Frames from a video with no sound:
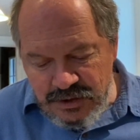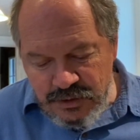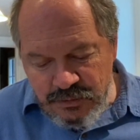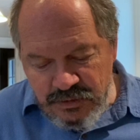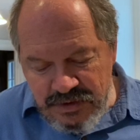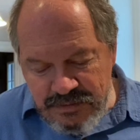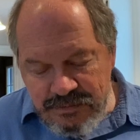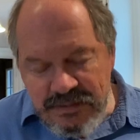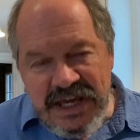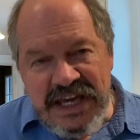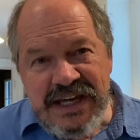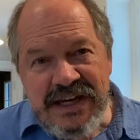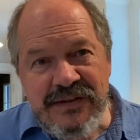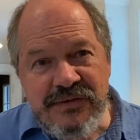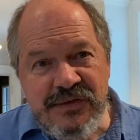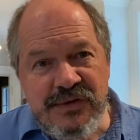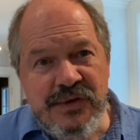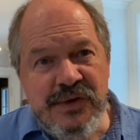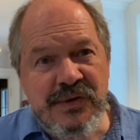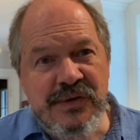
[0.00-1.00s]
We may
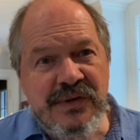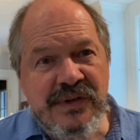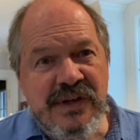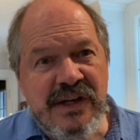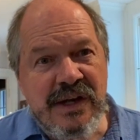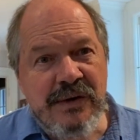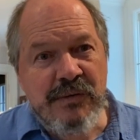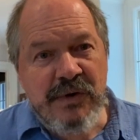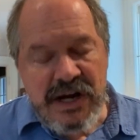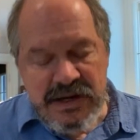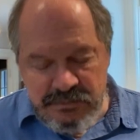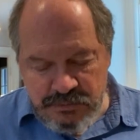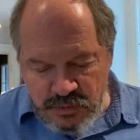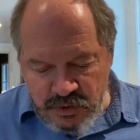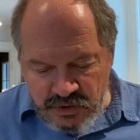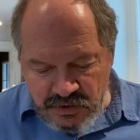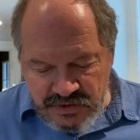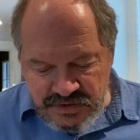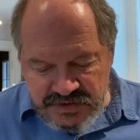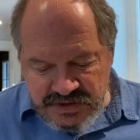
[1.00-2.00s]
have truth and right
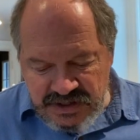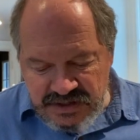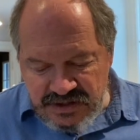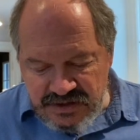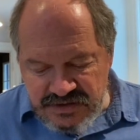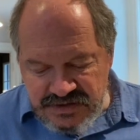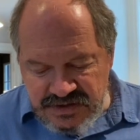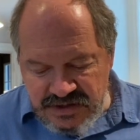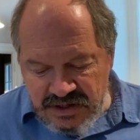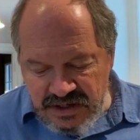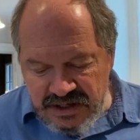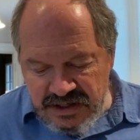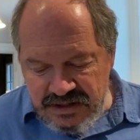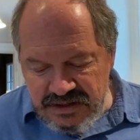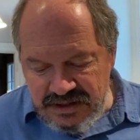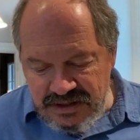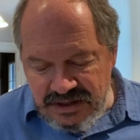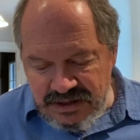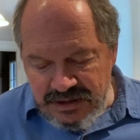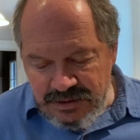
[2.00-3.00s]
morals on our side,
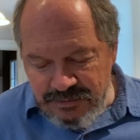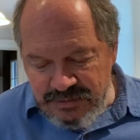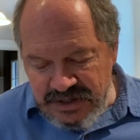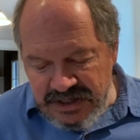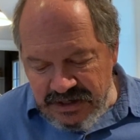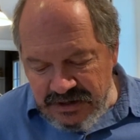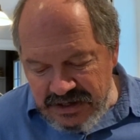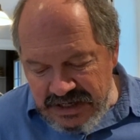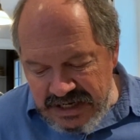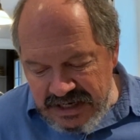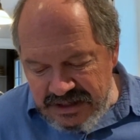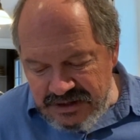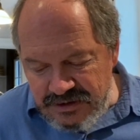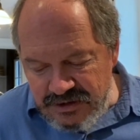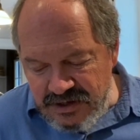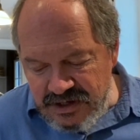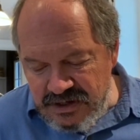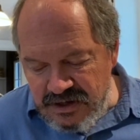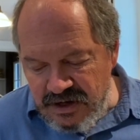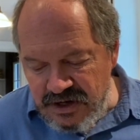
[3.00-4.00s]
but our
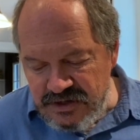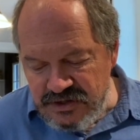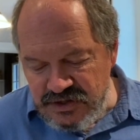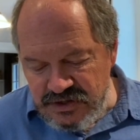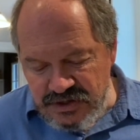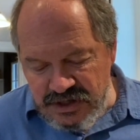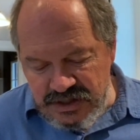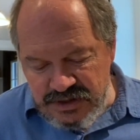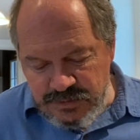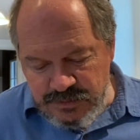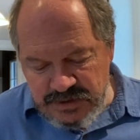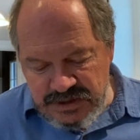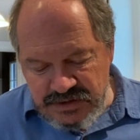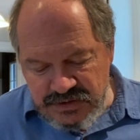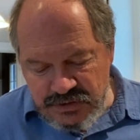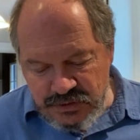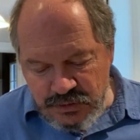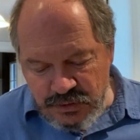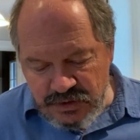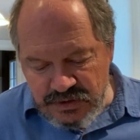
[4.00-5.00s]
anger and harsh
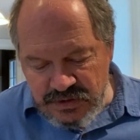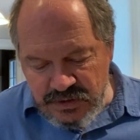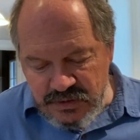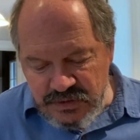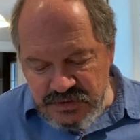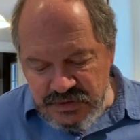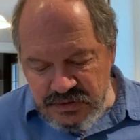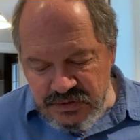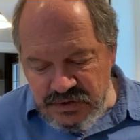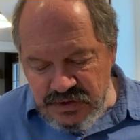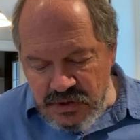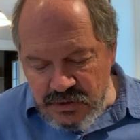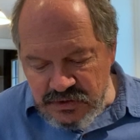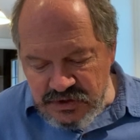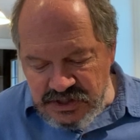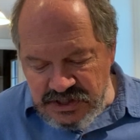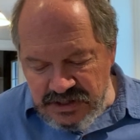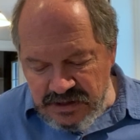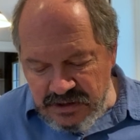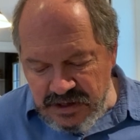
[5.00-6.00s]
judgments toward those who don't
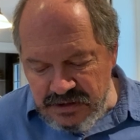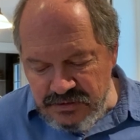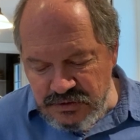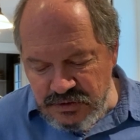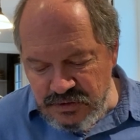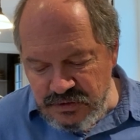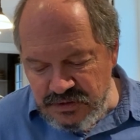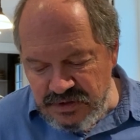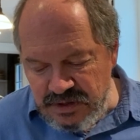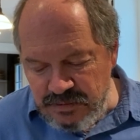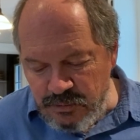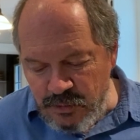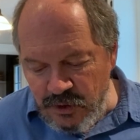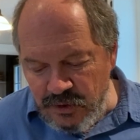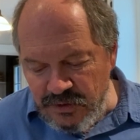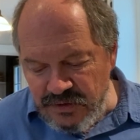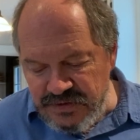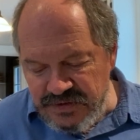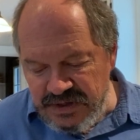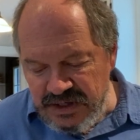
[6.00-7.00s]
share our truth and
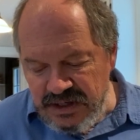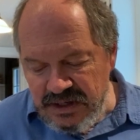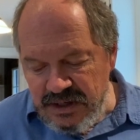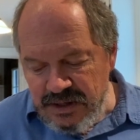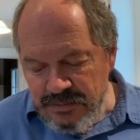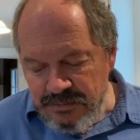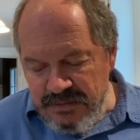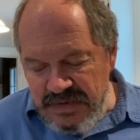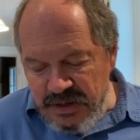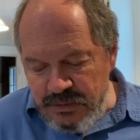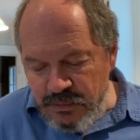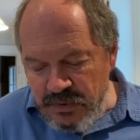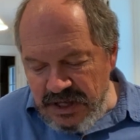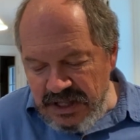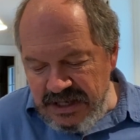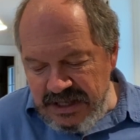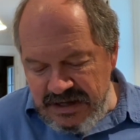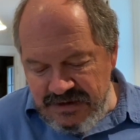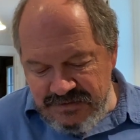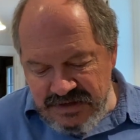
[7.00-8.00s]
morals may
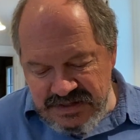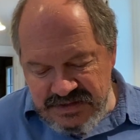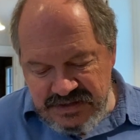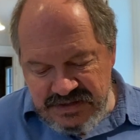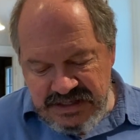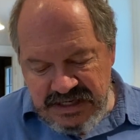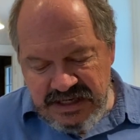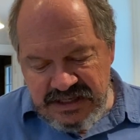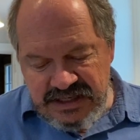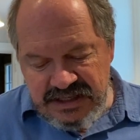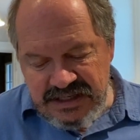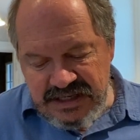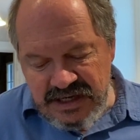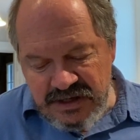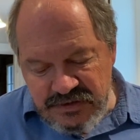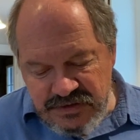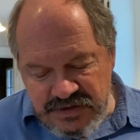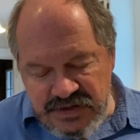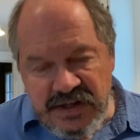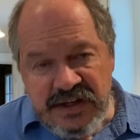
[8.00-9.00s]
well have us standing
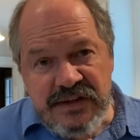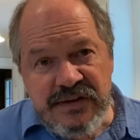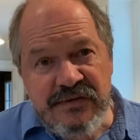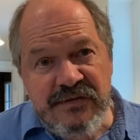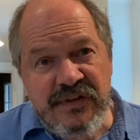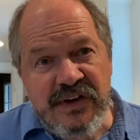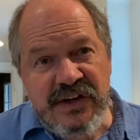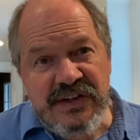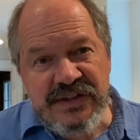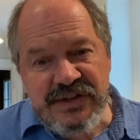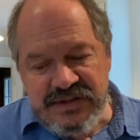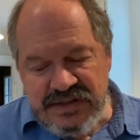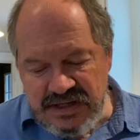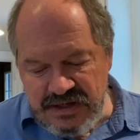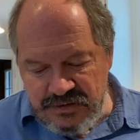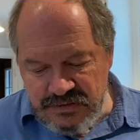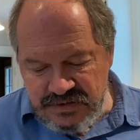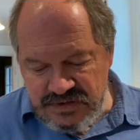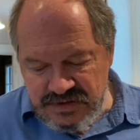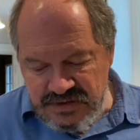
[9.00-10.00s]
outside the Father's
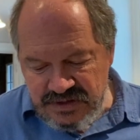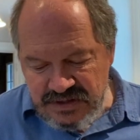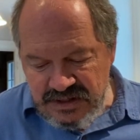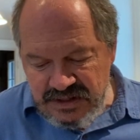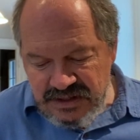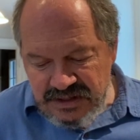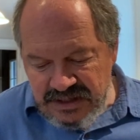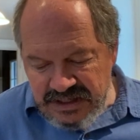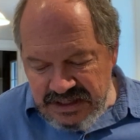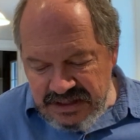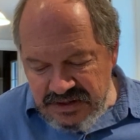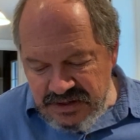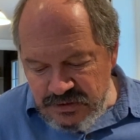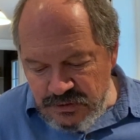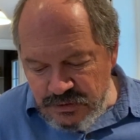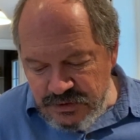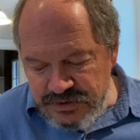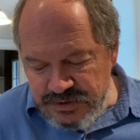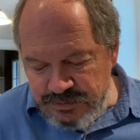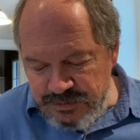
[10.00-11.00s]
house, like the
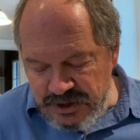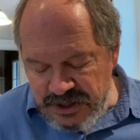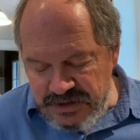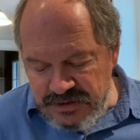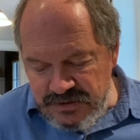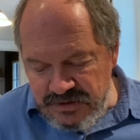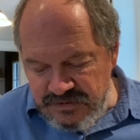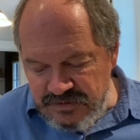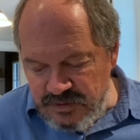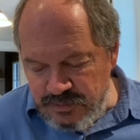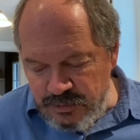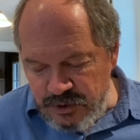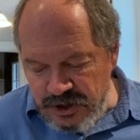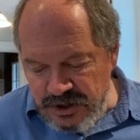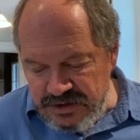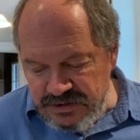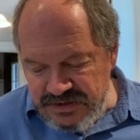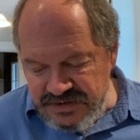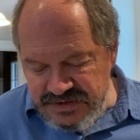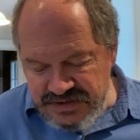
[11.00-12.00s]
older brother of the
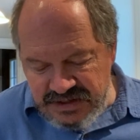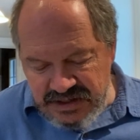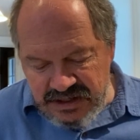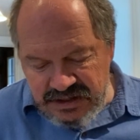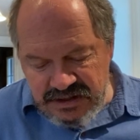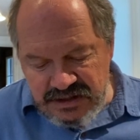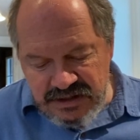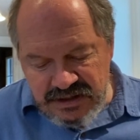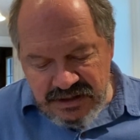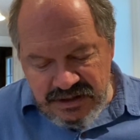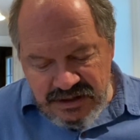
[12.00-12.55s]
prodigal son,